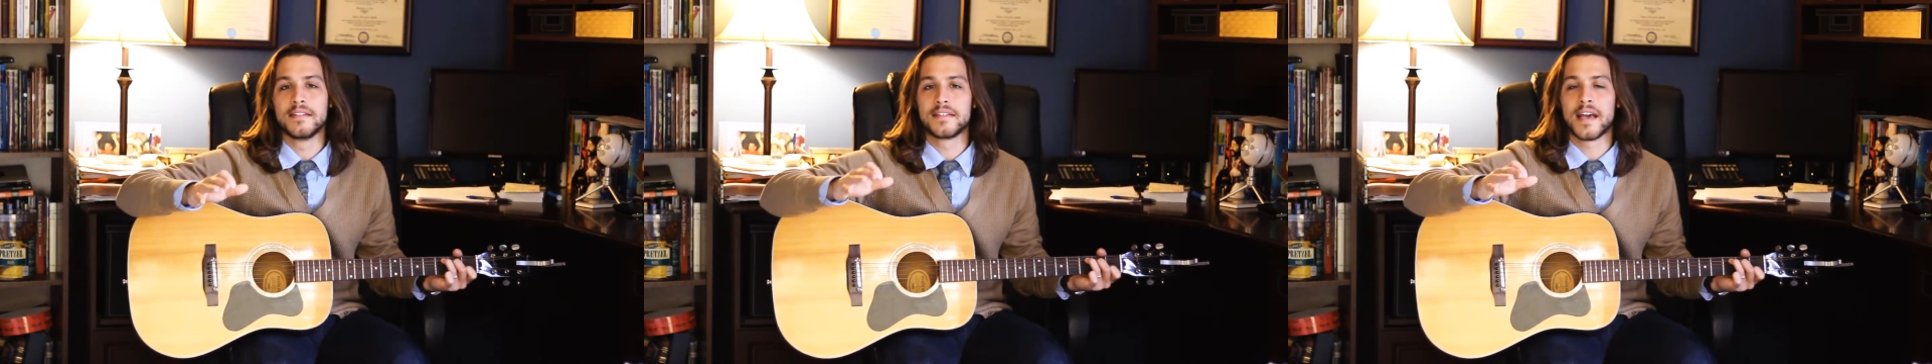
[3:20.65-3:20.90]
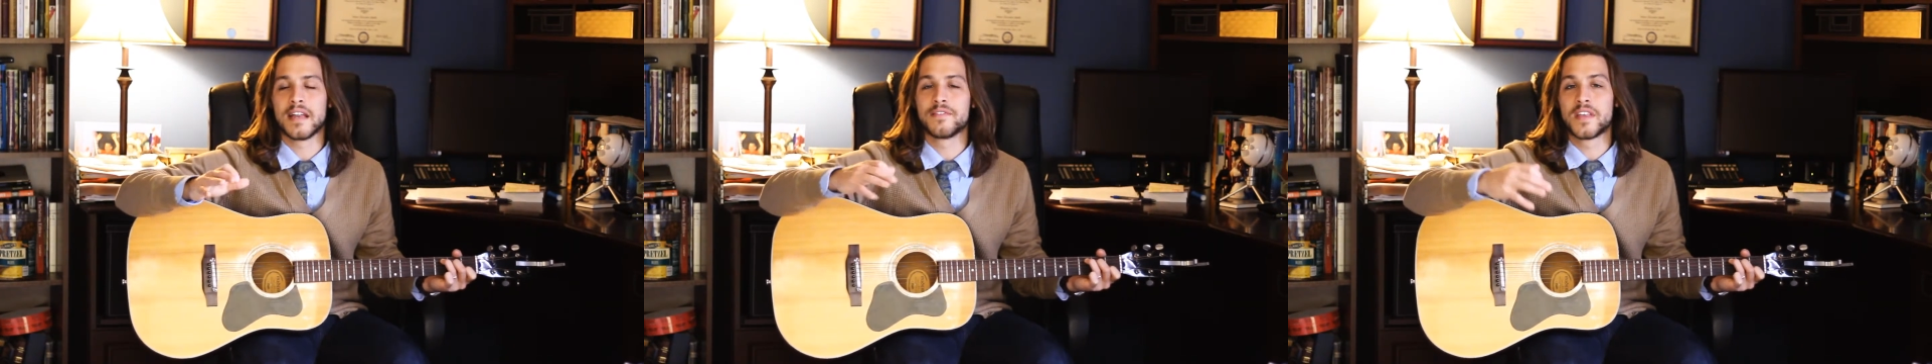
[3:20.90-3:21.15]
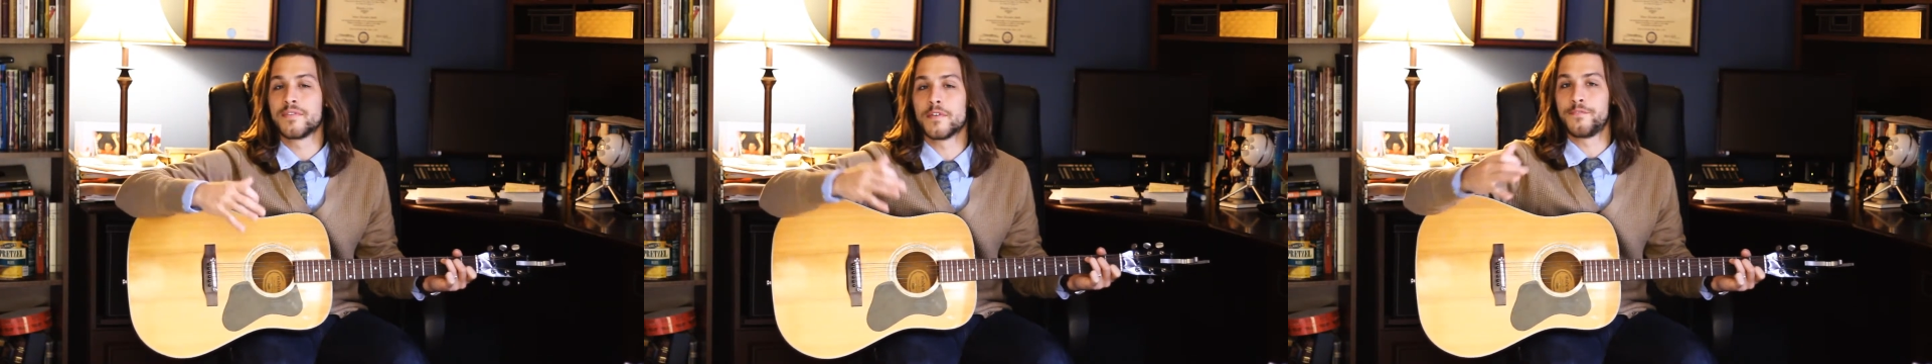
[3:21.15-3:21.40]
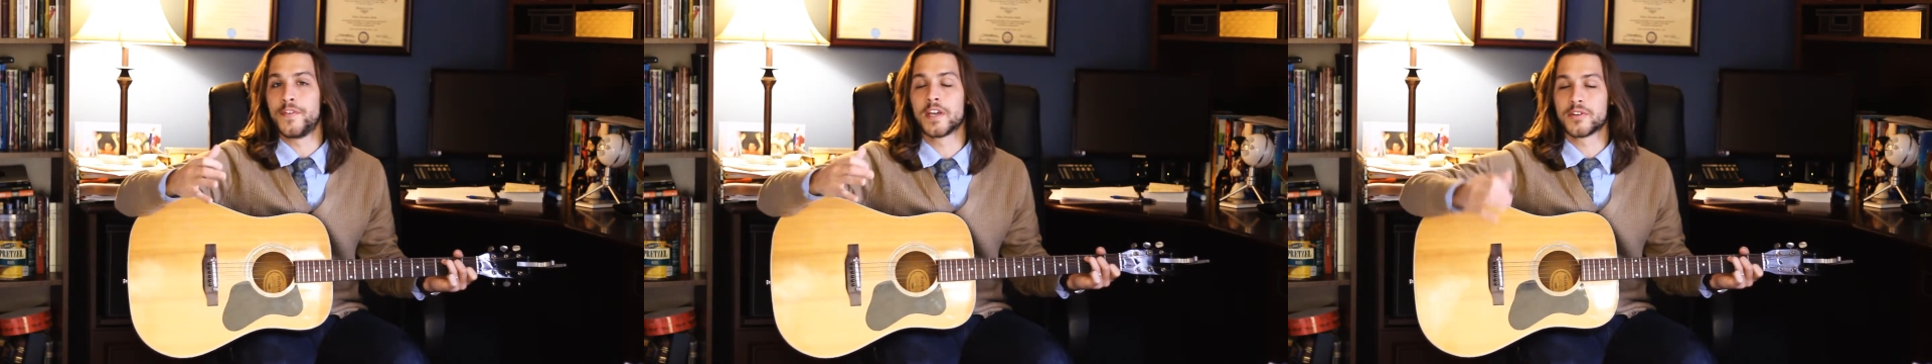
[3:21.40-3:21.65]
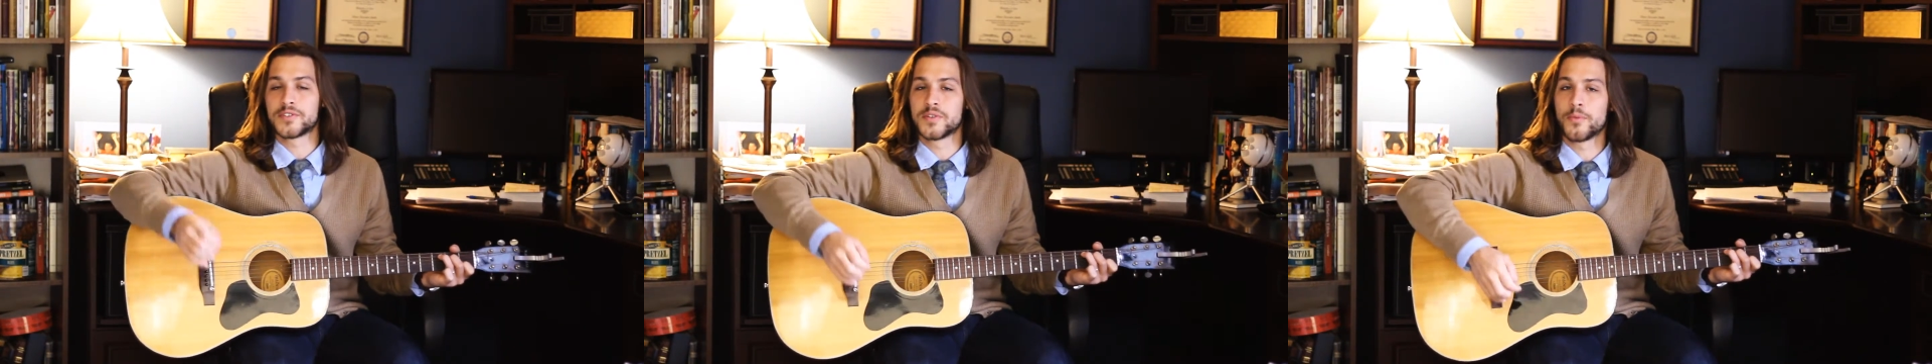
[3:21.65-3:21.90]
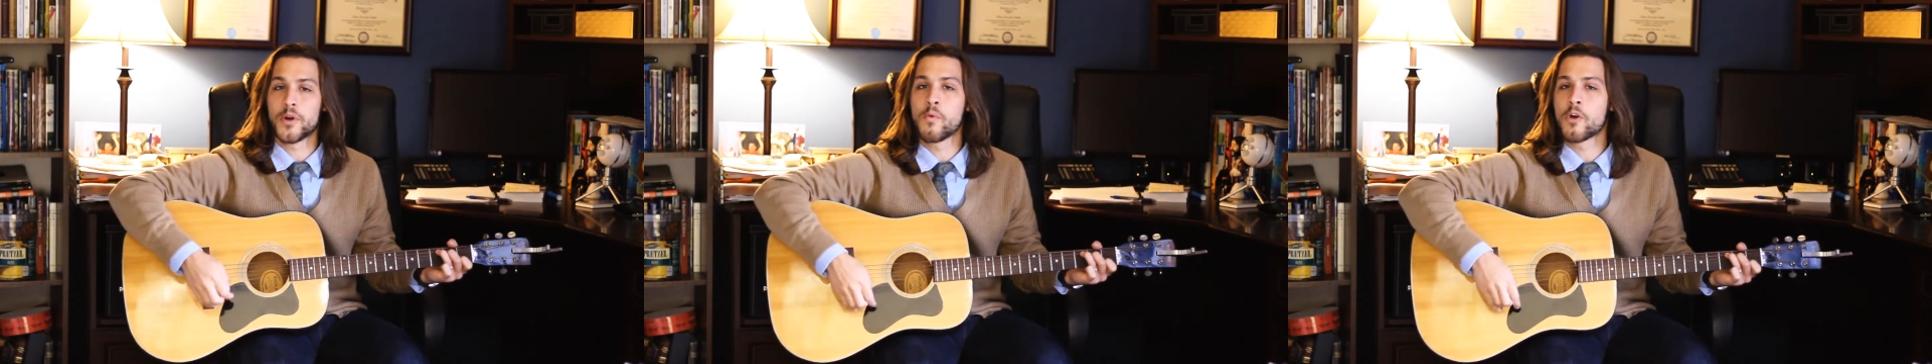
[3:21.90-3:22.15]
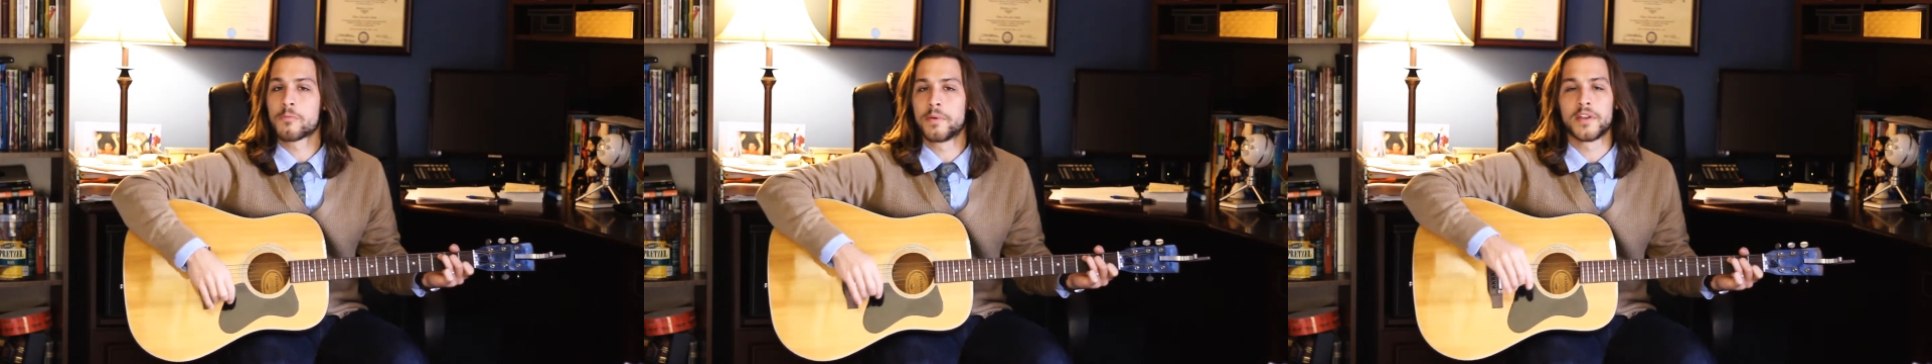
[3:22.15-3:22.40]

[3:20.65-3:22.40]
to kind of give your fingers some more work,